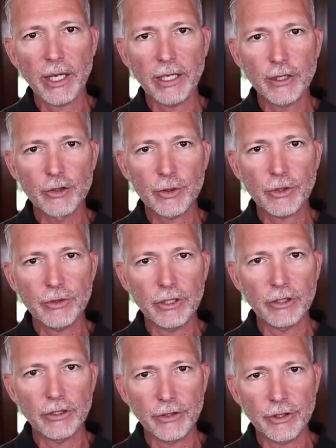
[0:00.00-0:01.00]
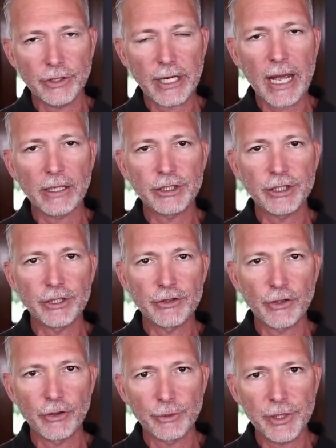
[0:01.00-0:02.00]
and here's what you did during your college years,
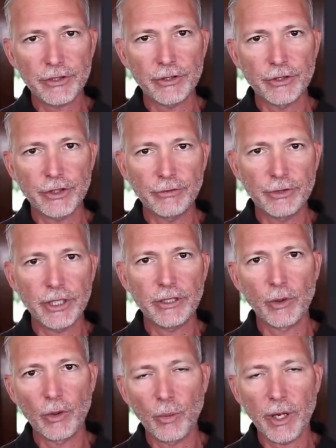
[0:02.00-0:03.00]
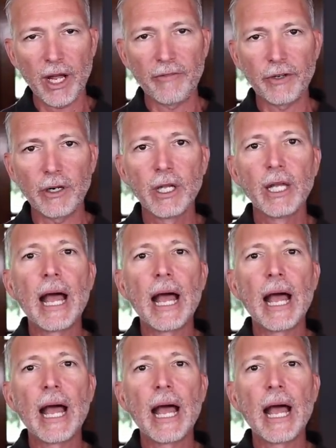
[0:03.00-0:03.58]
or the research you did, or whatever.